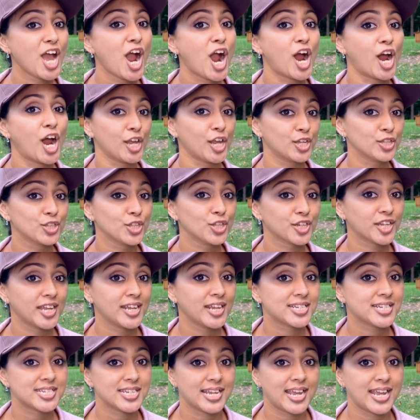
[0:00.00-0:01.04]
Are you
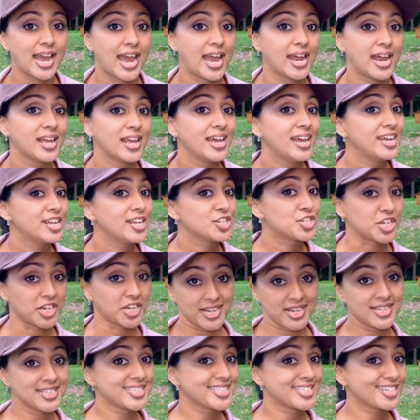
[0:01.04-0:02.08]
looking to get
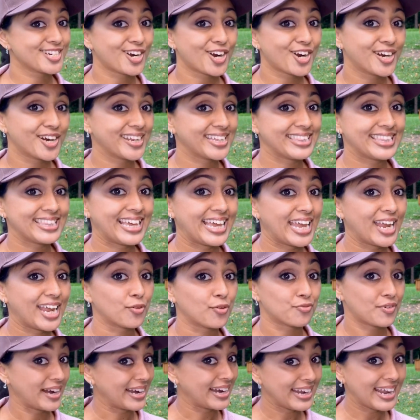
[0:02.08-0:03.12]
chickens that are already laying
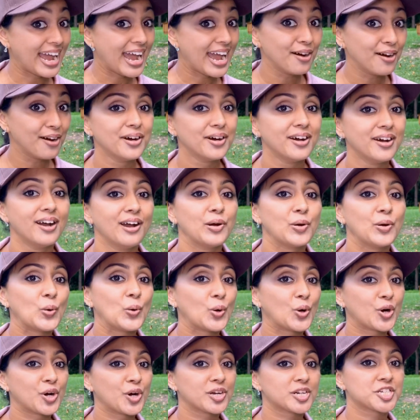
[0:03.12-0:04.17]
right now,
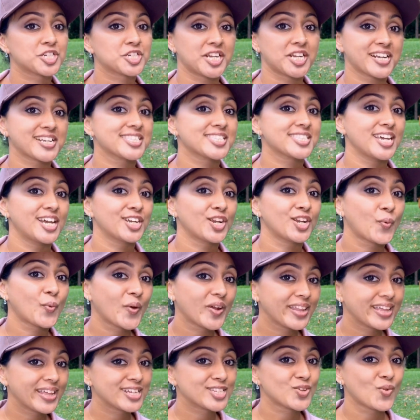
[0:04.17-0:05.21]
or chicks and you're
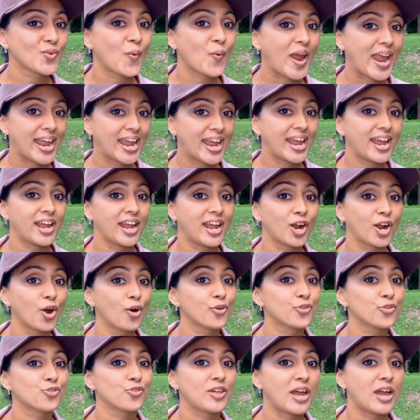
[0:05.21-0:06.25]
willing to wait and go
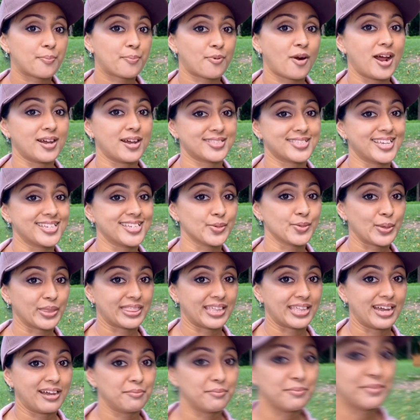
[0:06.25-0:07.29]
through that process with them?